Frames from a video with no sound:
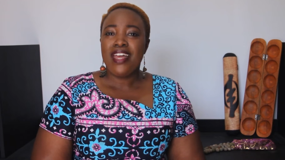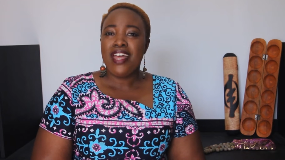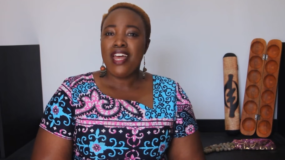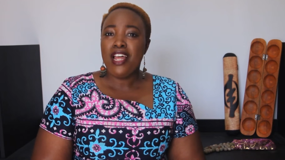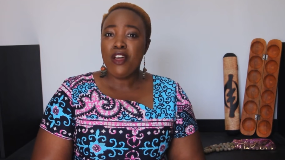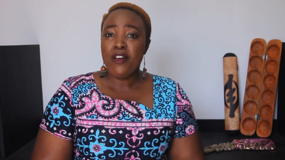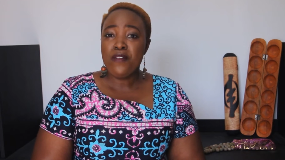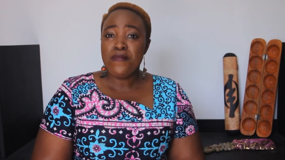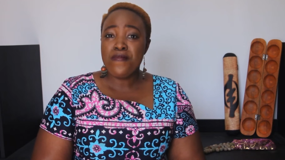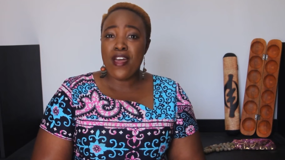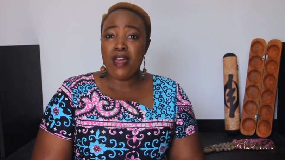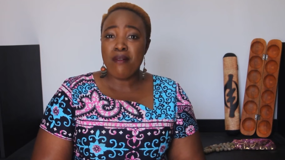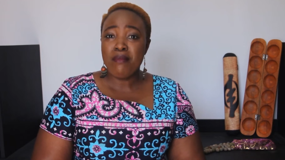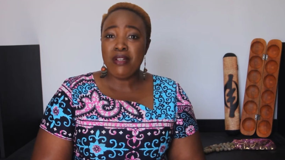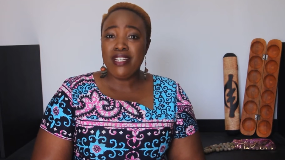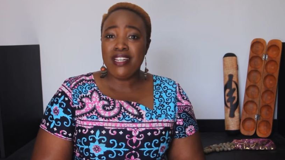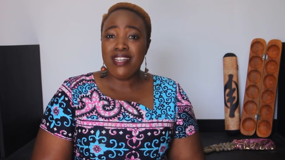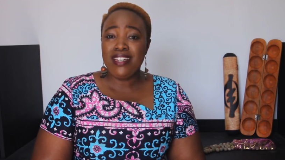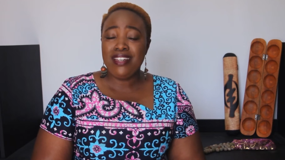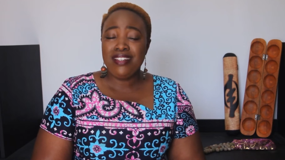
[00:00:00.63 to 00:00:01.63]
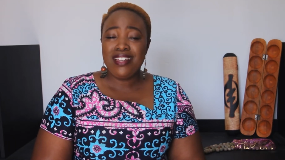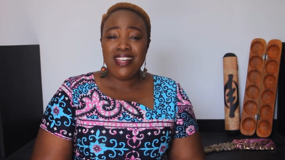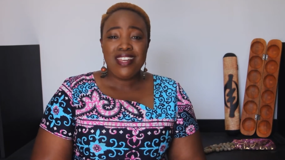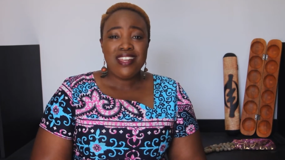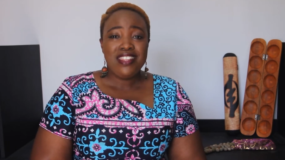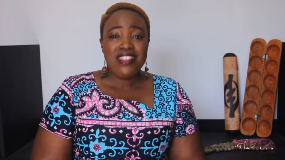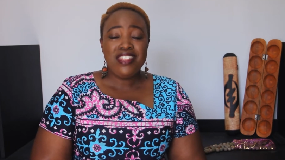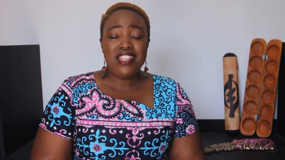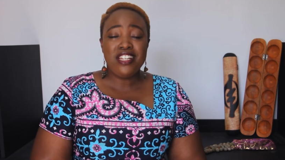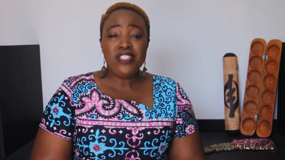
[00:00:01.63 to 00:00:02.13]
Hello family,
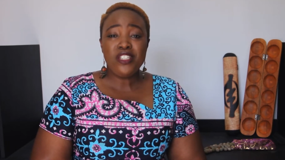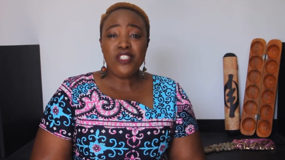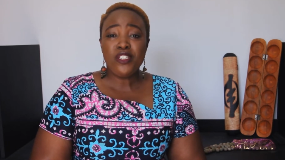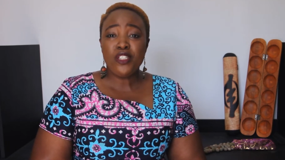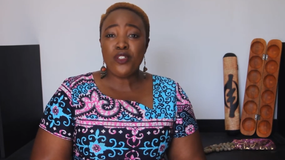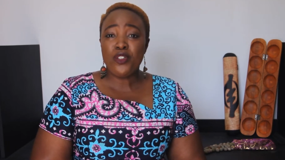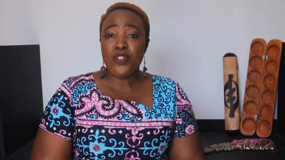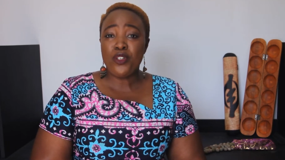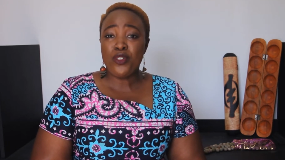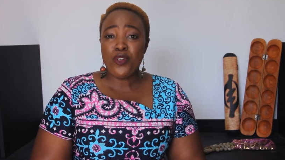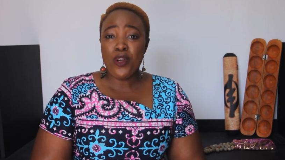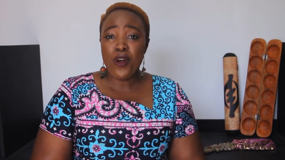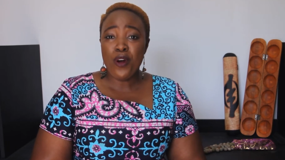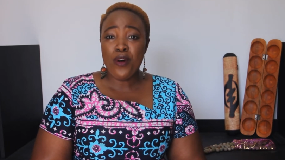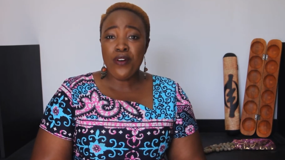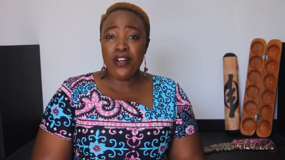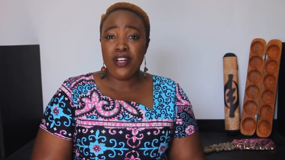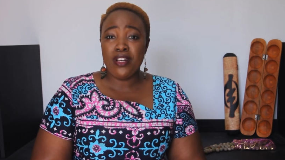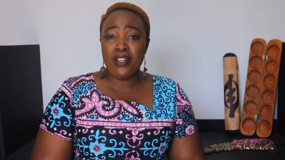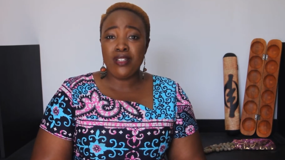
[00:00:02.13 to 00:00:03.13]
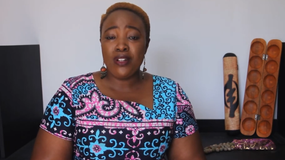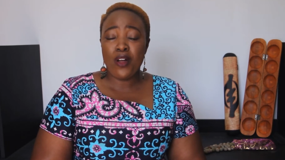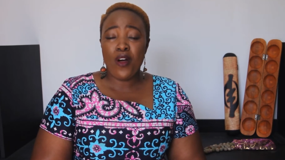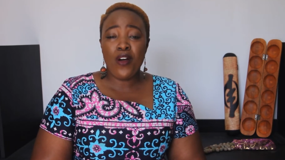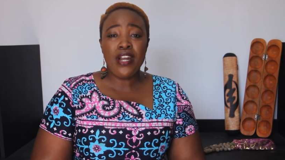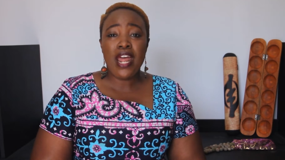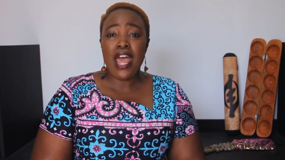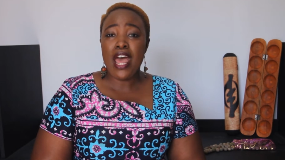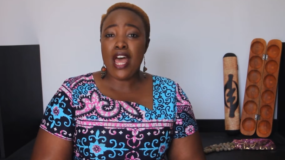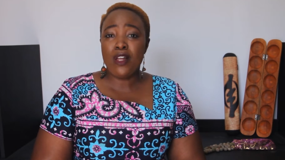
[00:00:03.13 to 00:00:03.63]
this is a tutorial
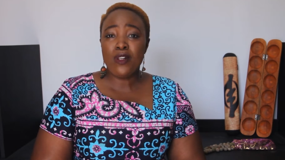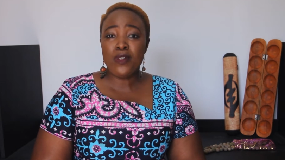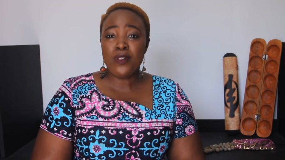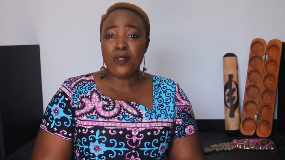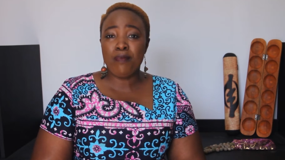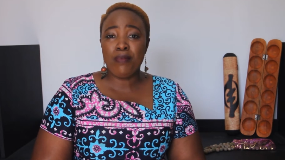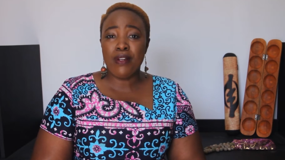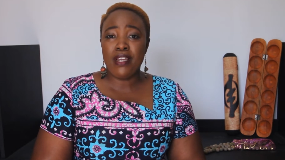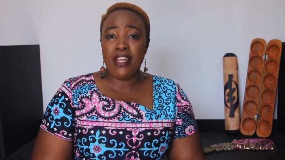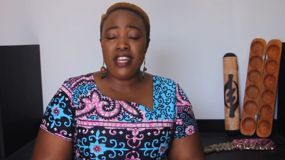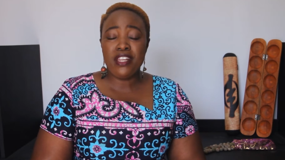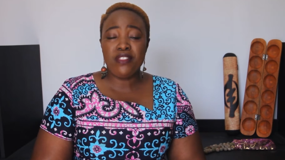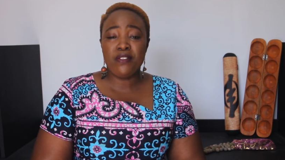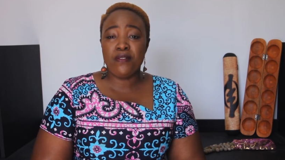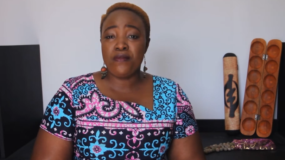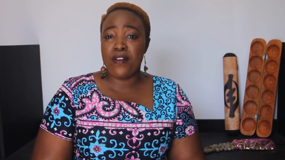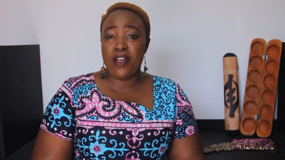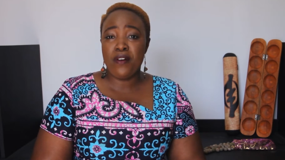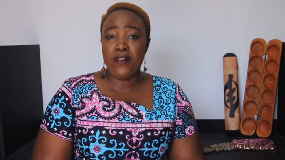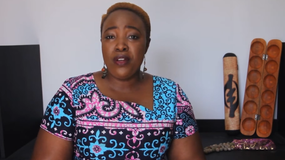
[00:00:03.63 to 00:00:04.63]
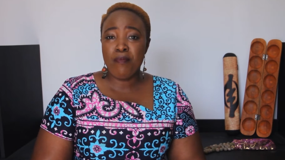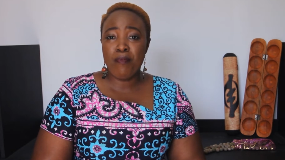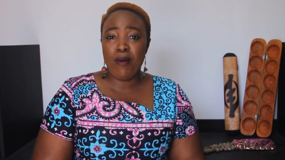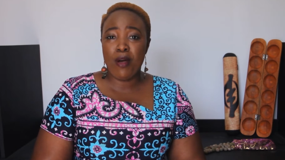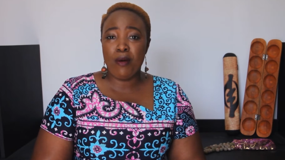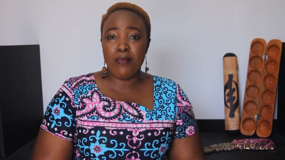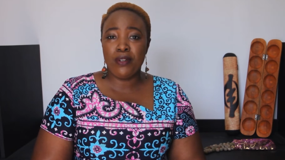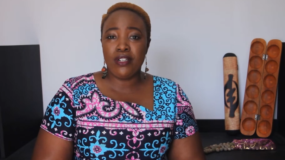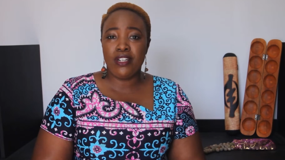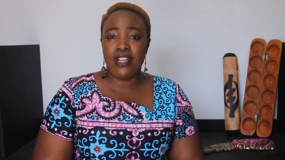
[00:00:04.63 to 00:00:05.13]
on how to play the very
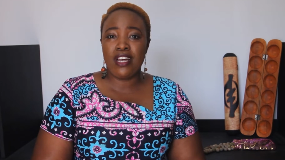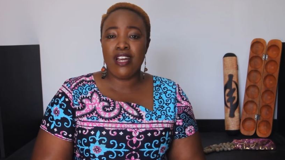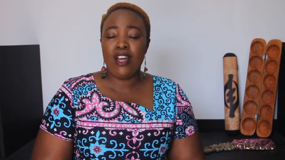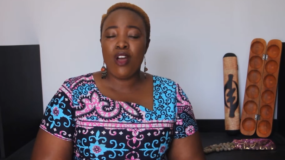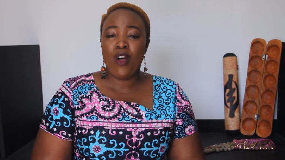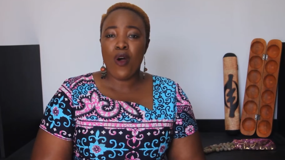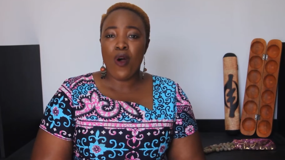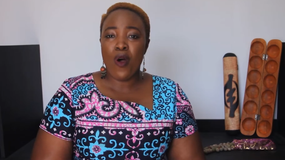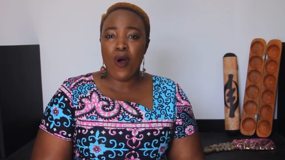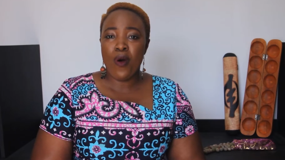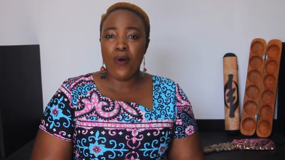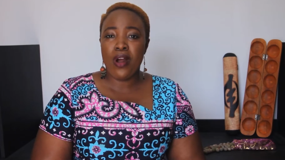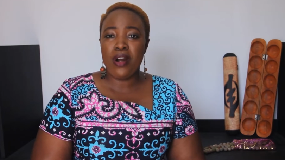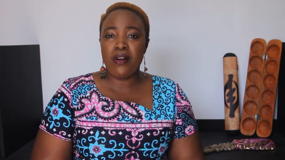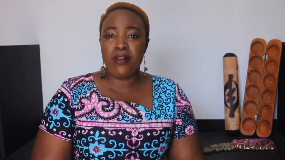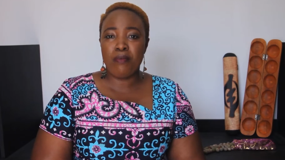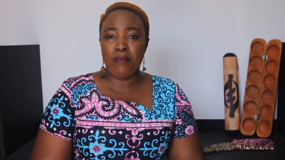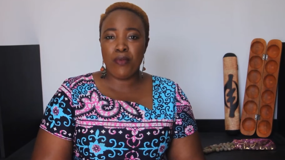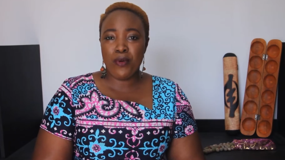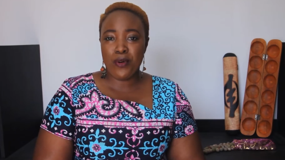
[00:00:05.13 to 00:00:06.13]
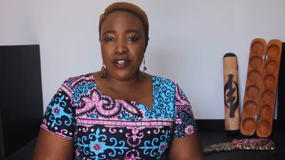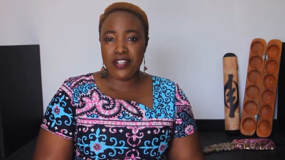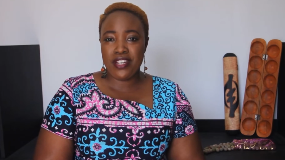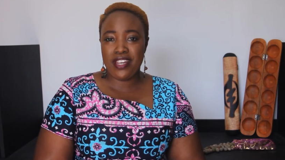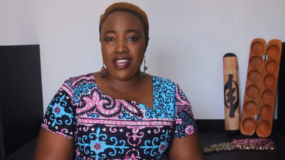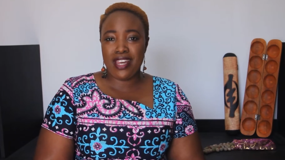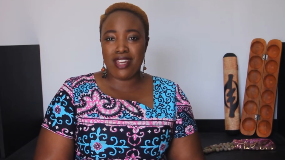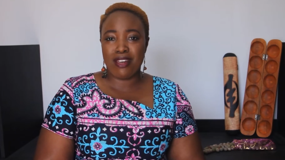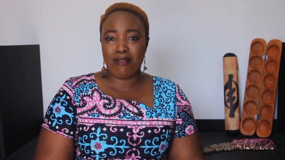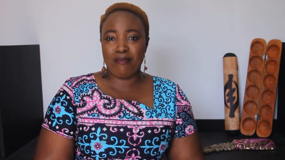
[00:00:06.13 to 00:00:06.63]
popular Oware board
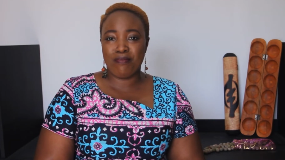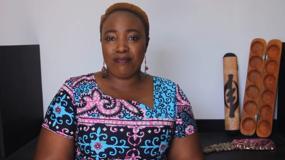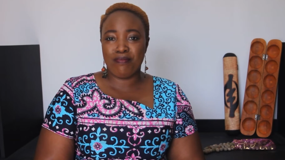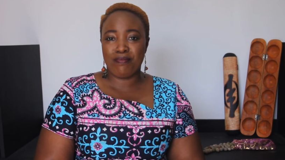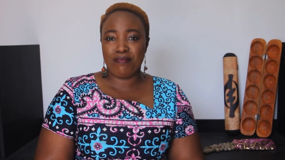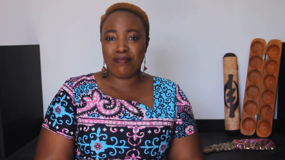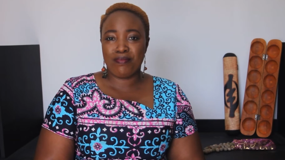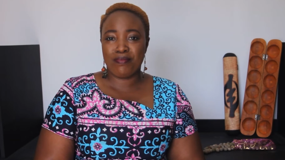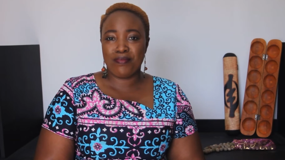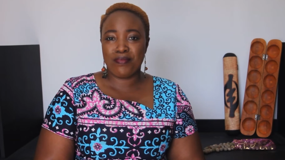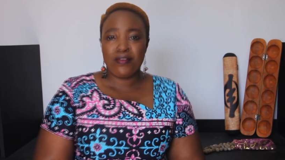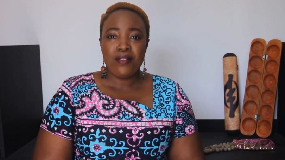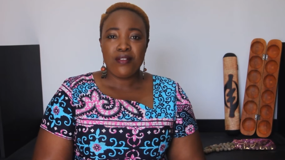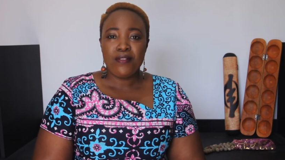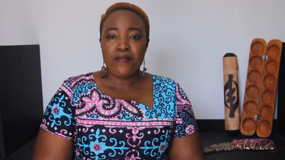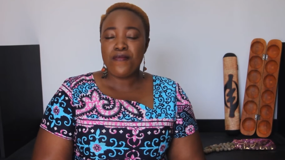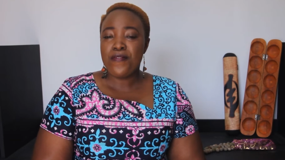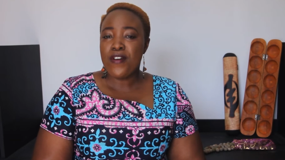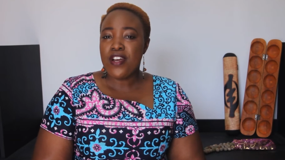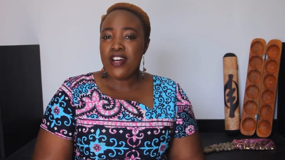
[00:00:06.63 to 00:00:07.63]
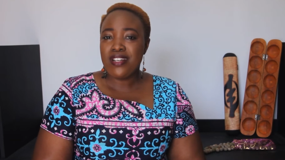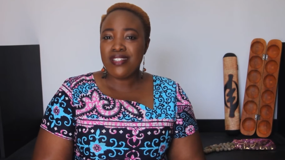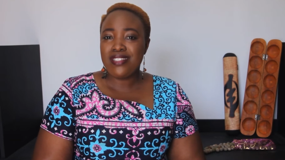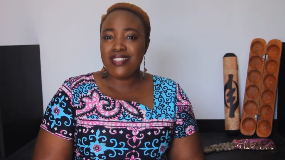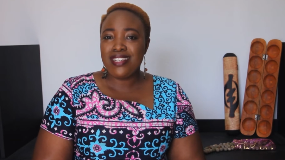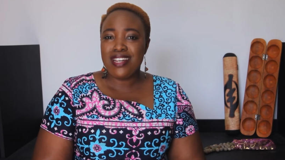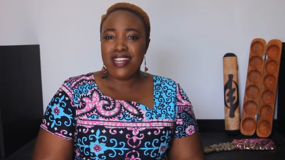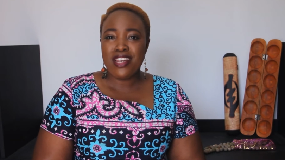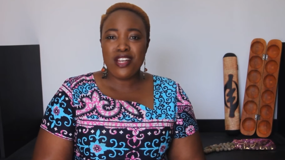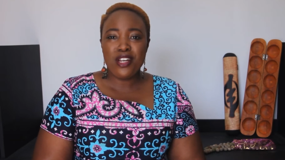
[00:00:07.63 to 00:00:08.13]
game.
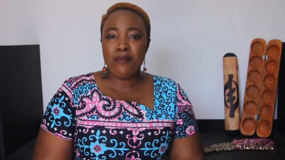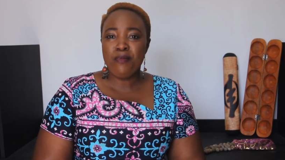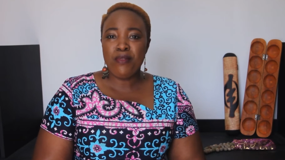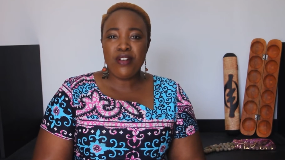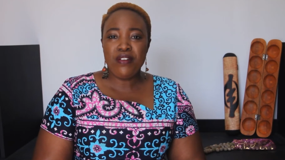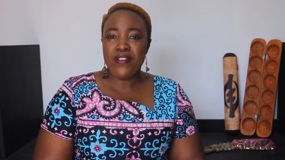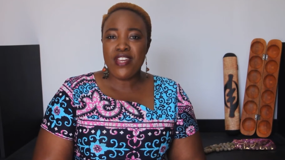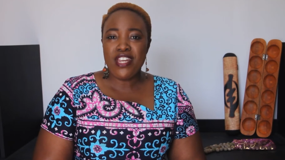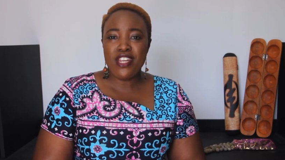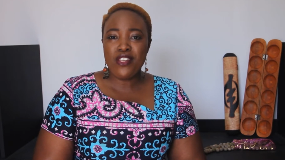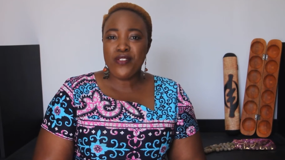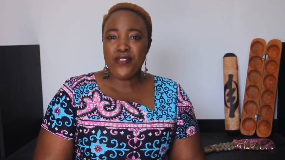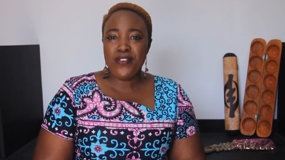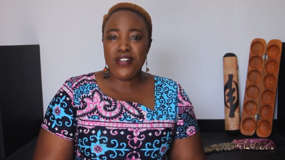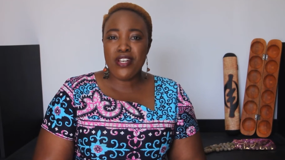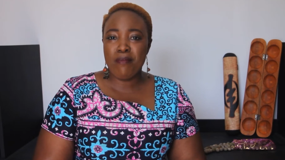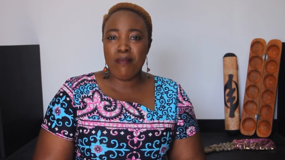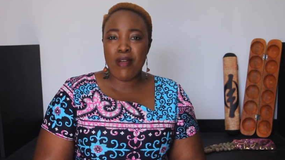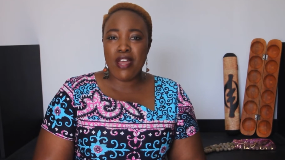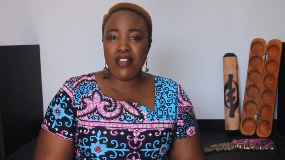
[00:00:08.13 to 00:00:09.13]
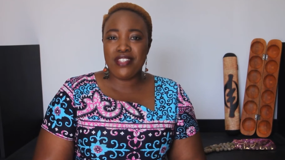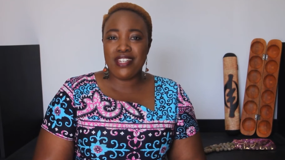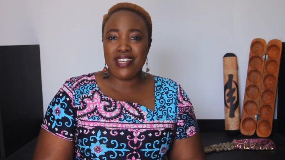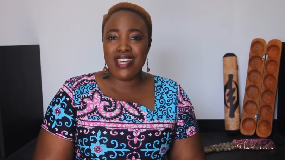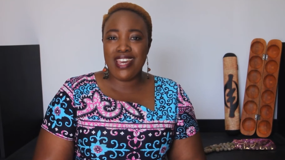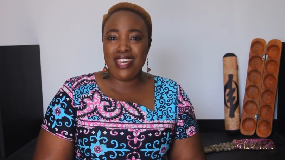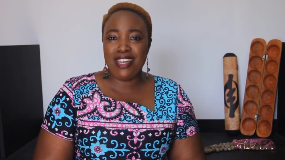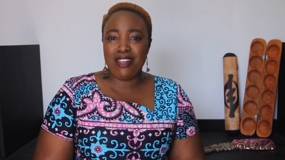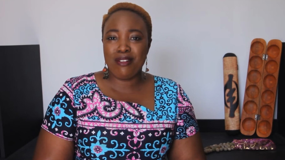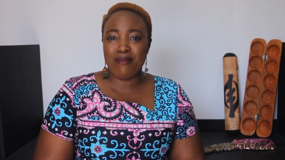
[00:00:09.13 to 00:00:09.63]
First, a brief history about the
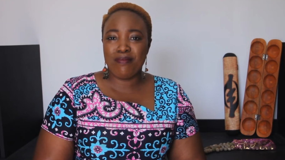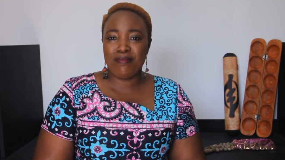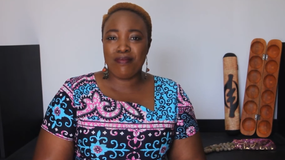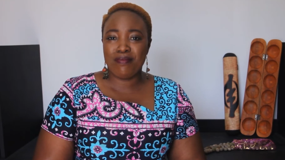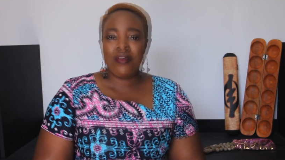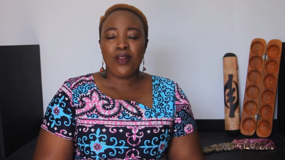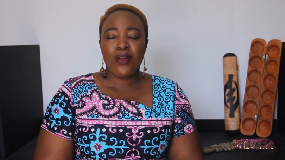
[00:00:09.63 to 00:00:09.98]
game.